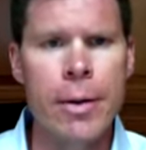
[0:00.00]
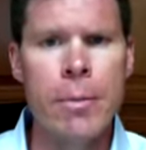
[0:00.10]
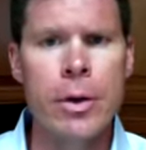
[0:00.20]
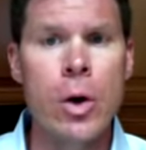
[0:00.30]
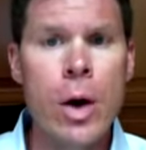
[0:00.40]

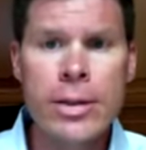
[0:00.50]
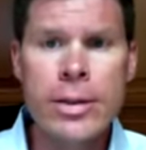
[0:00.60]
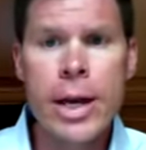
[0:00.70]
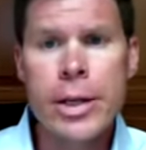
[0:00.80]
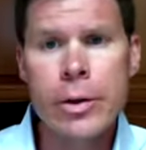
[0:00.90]
go ahead and
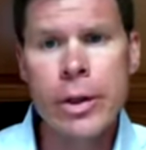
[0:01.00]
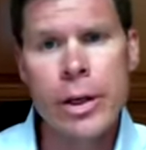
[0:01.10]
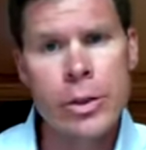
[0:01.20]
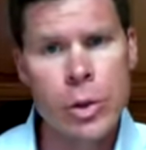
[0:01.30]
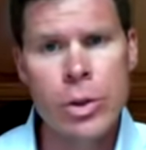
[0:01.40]
take your
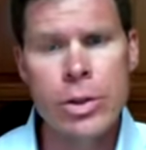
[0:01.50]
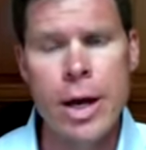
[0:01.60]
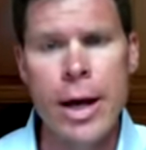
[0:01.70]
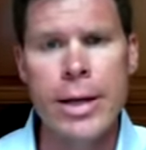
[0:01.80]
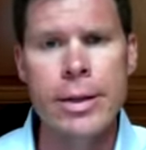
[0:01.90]
kit to the
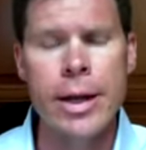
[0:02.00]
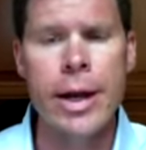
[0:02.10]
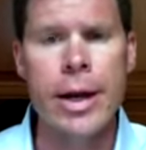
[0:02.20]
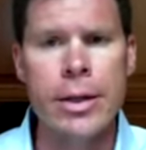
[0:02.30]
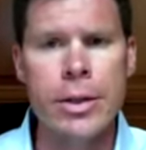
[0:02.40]
site
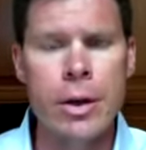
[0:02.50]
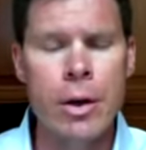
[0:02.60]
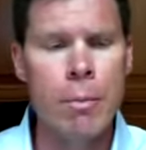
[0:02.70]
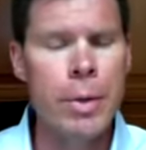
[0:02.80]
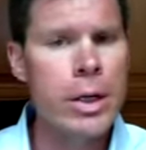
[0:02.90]
and
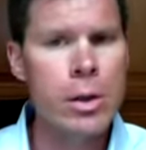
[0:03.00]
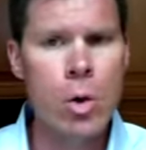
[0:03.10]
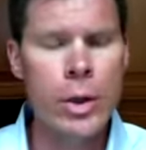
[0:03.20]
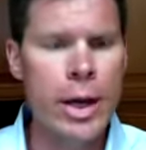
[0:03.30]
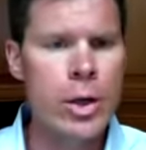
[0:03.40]
pick a
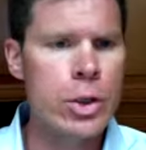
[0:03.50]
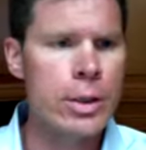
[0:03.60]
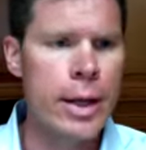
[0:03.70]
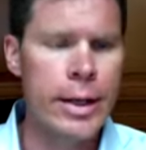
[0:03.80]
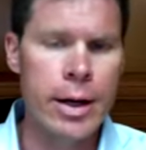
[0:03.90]

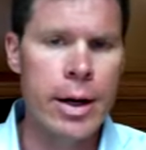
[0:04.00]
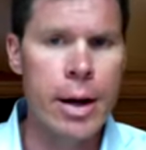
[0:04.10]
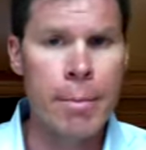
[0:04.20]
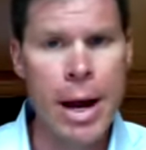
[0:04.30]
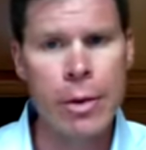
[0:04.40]
location like a
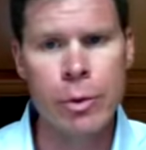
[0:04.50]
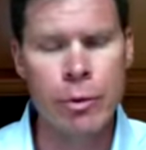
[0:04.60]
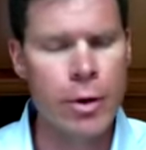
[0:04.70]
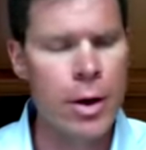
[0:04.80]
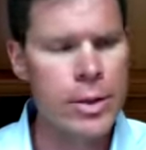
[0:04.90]
bathroom
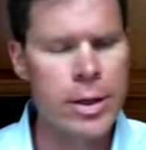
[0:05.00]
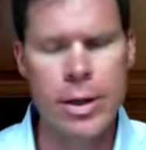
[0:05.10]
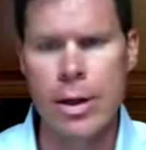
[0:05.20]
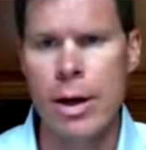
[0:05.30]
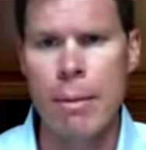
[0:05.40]

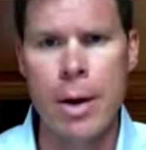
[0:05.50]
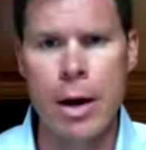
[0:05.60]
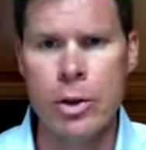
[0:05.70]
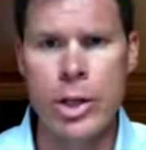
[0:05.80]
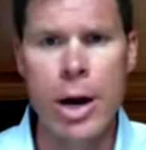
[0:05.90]
faucet, a
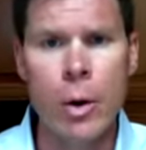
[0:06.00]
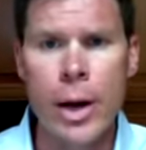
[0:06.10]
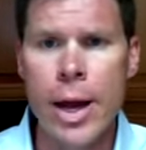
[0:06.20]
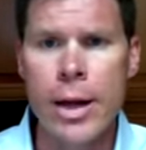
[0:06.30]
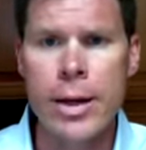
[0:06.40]
shower
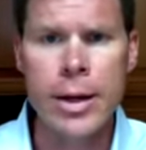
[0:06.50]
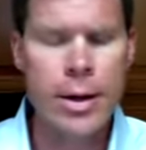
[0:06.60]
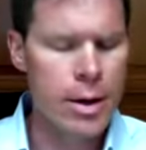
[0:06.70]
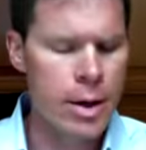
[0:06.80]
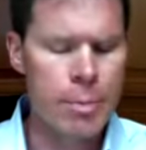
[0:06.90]
head,
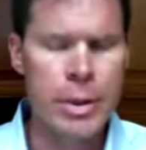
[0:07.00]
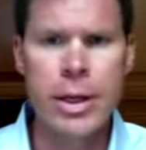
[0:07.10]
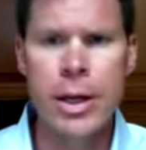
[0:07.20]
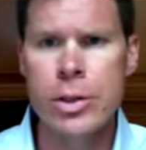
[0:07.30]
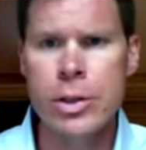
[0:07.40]
the
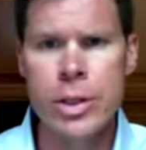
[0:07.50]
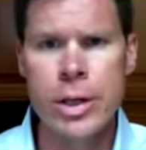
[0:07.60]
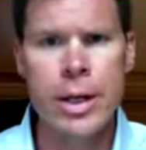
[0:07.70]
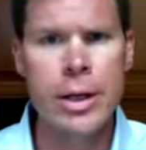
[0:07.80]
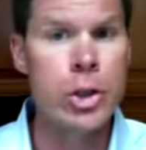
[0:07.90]
kitchen
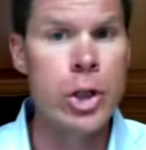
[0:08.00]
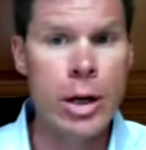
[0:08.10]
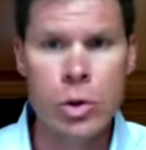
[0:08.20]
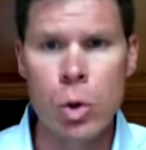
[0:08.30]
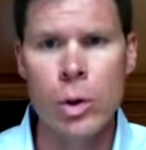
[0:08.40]
sink, a
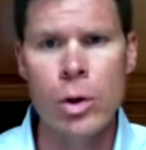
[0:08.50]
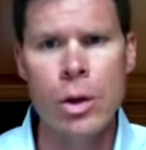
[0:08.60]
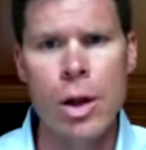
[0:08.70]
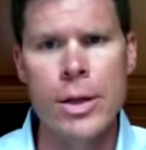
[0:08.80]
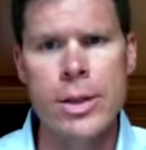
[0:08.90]
janitorial
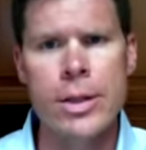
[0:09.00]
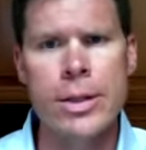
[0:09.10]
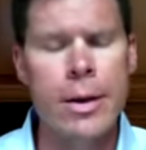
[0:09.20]
closet.